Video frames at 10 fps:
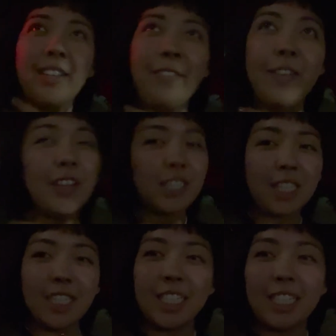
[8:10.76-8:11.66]
feeling
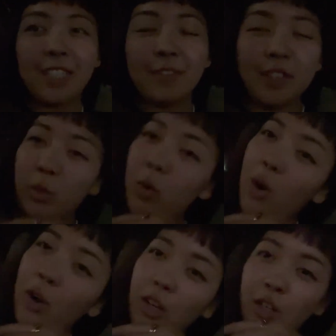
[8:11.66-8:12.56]
good, feeling
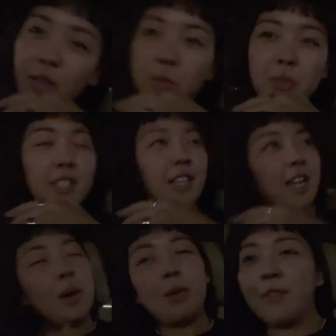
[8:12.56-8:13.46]
warm,
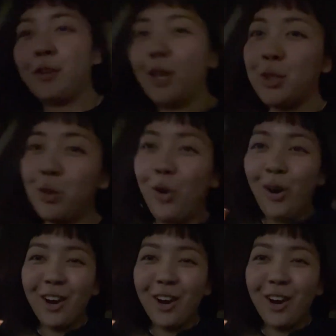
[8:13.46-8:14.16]
but I forgot to record